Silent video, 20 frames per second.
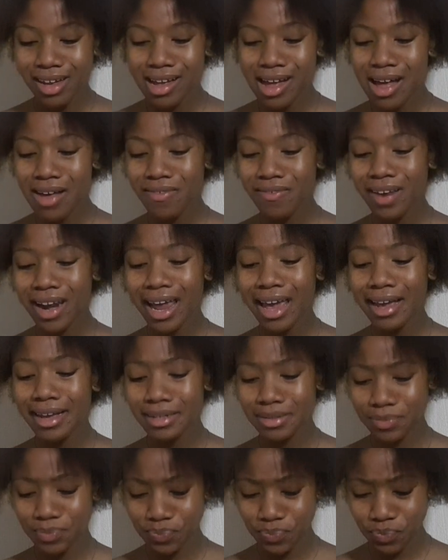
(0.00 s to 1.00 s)
I feel like
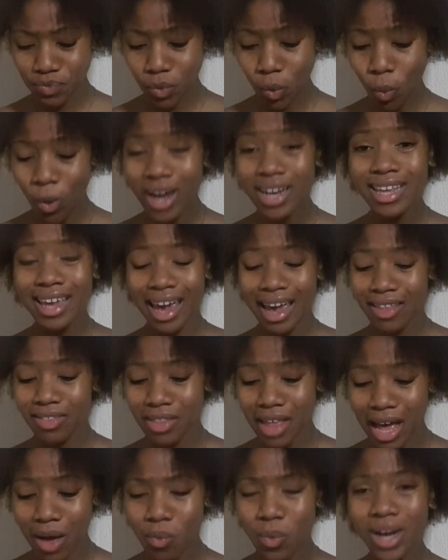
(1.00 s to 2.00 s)
what can
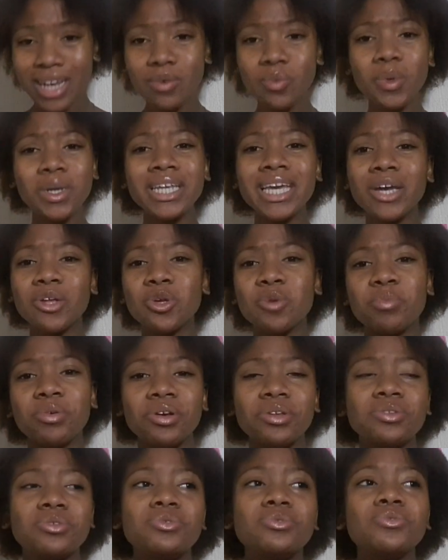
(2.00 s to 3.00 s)
what what can your
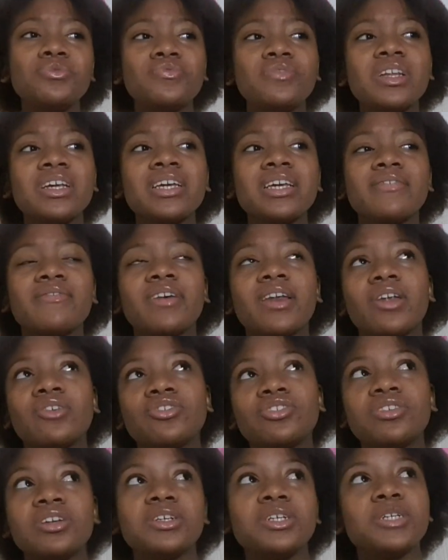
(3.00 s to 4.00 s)
parents do if like you find out
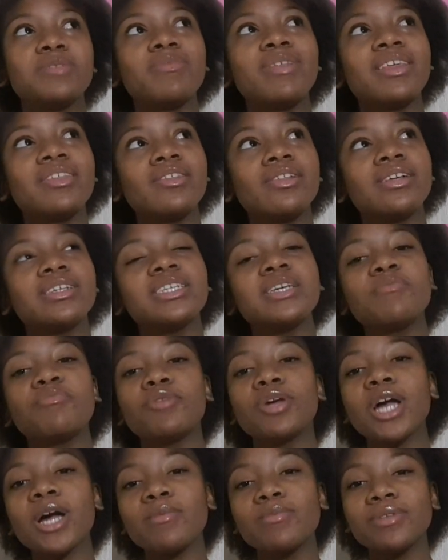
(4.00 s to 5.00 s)
you're in relationship? Let's say
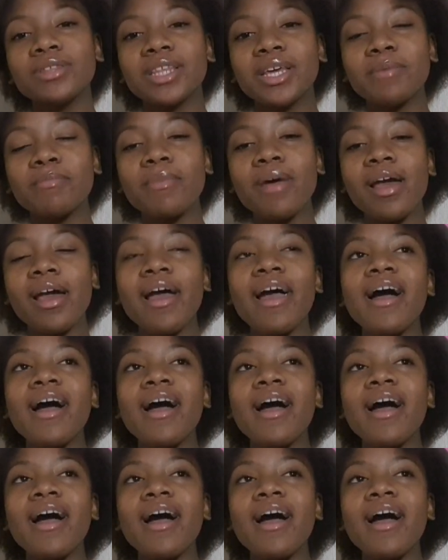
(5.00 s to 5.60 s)
break up with them.